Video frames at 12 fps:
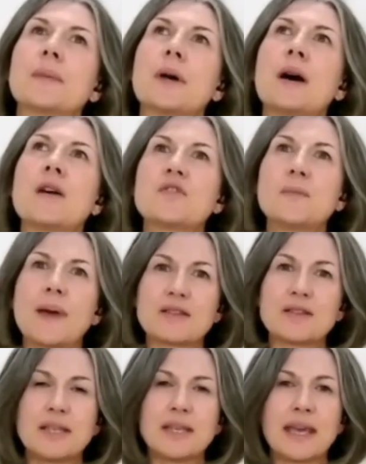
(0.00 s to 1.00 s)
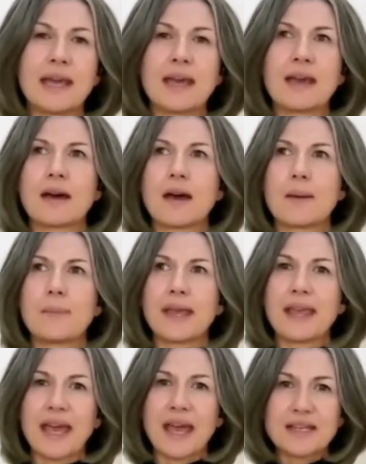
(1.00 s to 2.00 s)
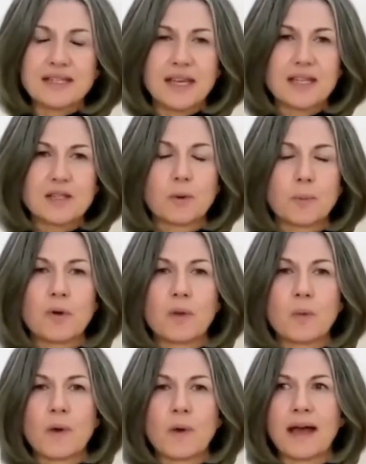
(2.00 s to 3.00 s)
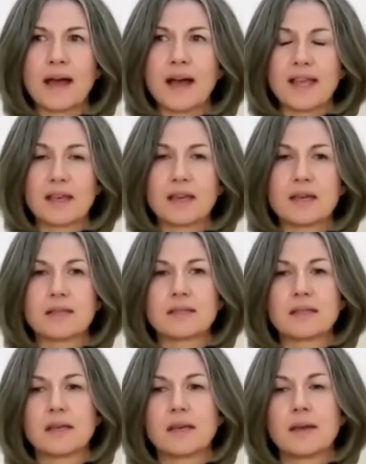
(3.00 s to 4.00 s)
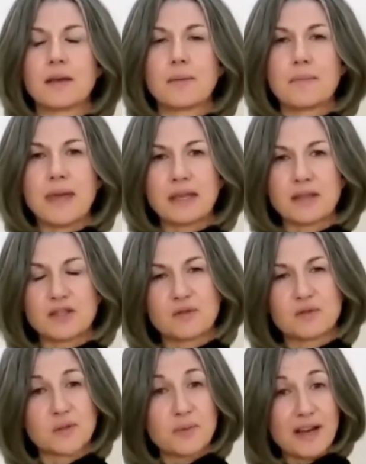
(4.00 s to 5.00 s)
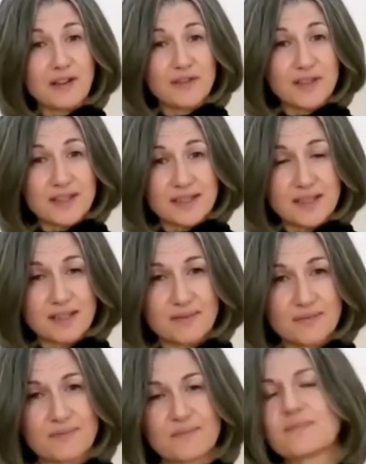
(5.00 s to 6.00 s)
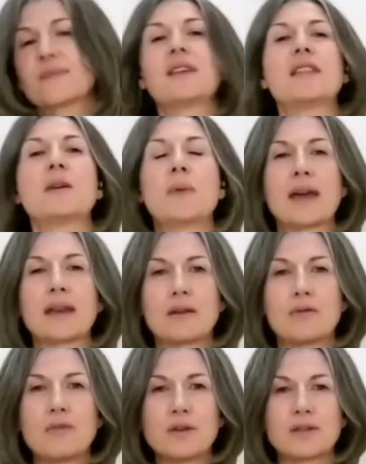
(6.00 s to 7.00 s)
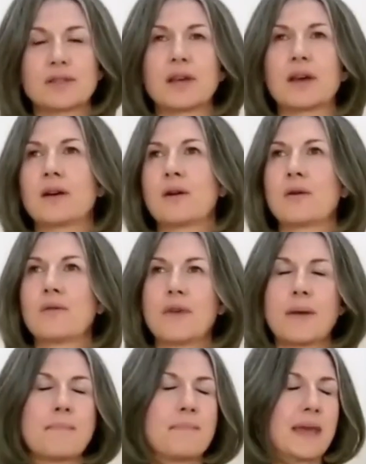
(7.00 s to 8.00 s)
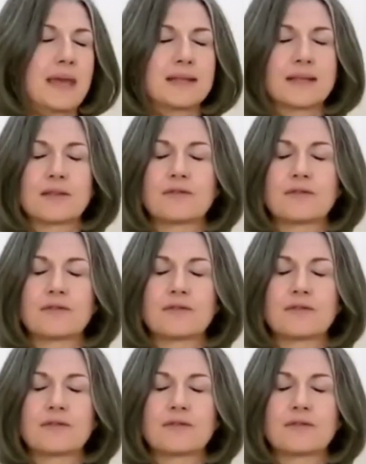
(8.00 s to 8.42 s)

after about a year, I began to get to a point where I could make the children's breakfast. And then we had a rota of amazing